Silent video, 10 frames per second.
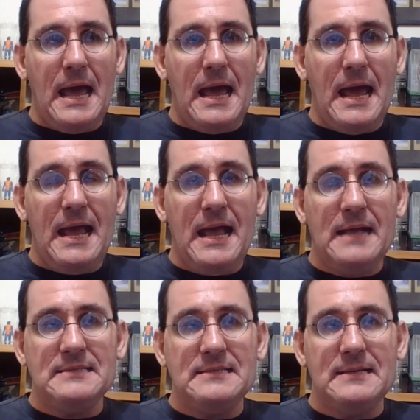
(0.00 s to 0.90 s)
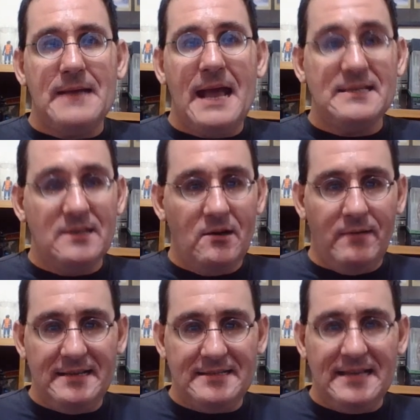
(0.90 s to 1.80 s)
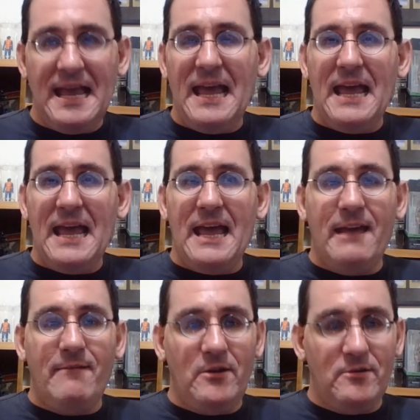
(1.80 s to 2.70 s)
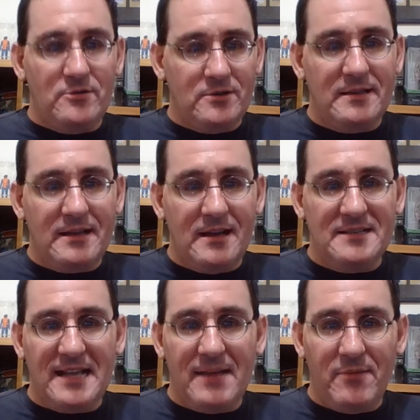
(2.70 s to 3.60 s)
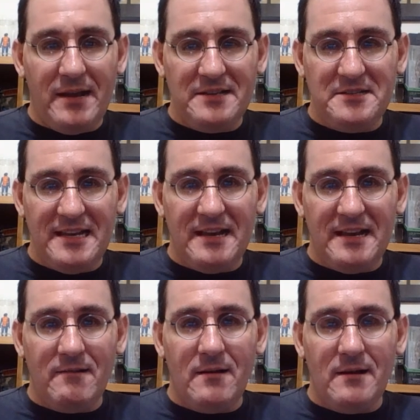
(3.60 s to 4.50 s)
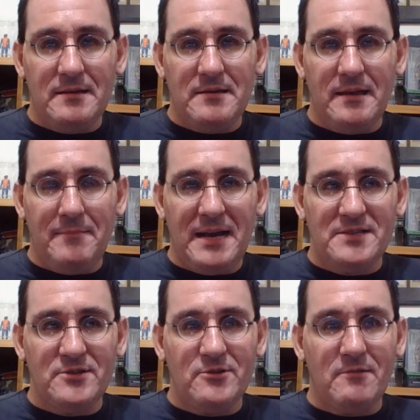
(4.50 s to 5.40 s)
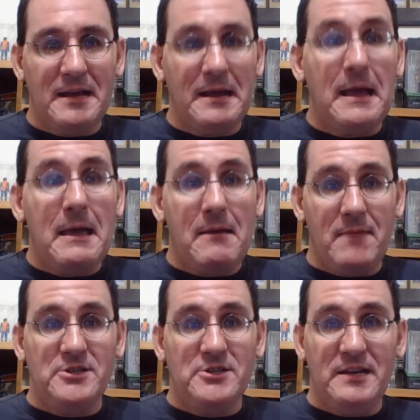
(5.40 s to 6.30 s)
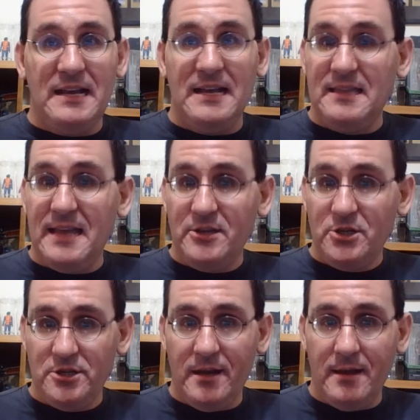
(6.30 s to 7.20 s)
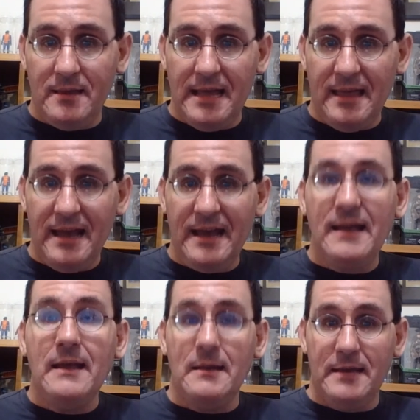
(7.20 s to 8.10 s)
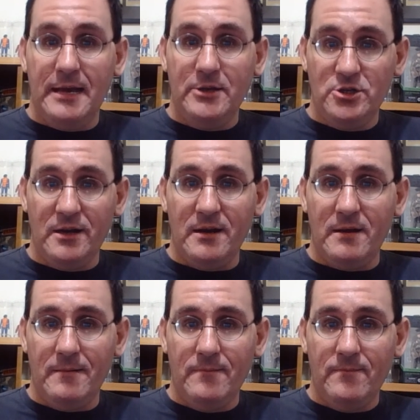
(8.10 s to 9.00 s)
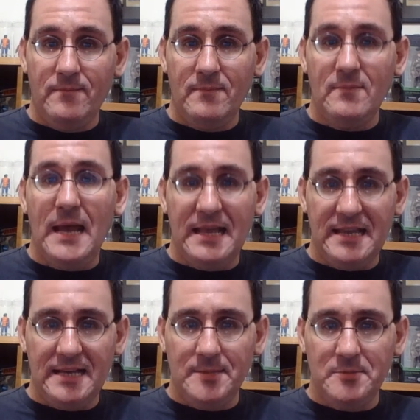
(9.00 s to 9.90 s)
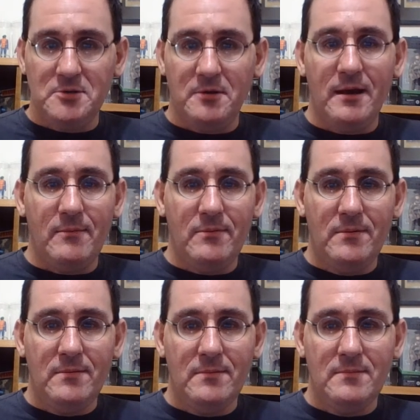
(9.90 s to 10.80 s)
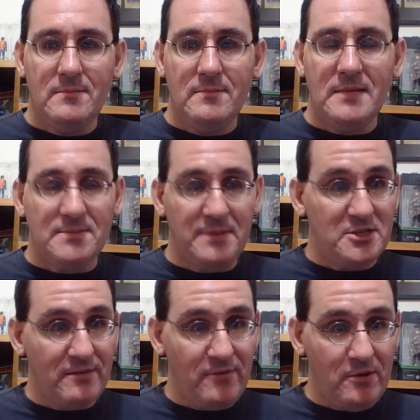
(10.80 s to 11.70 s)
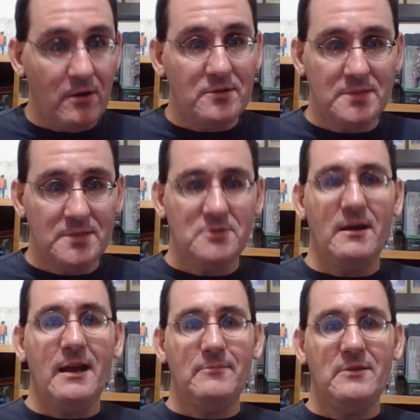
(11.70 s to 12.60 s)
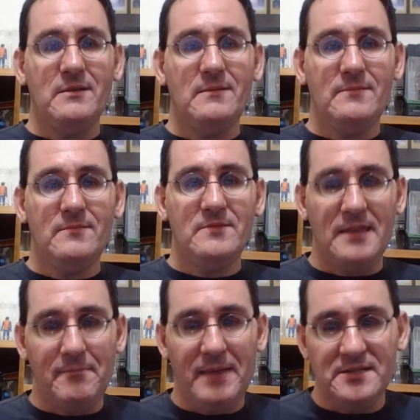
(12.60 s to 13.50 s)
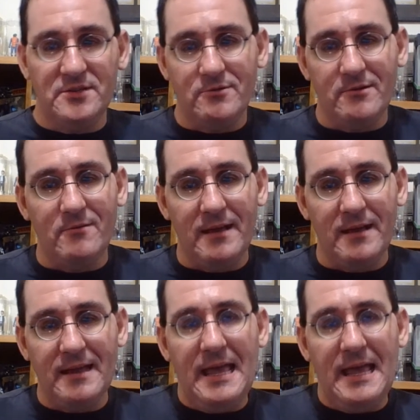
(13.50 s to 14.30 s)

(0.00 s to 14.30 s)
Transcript: And as always, if you enjoy the content I'm bringing to you here on the Ambassador Wing, make sure you hit that like, that share, and that subscribe. Especially if you aren't subscribed to the Ambassadorial Wing.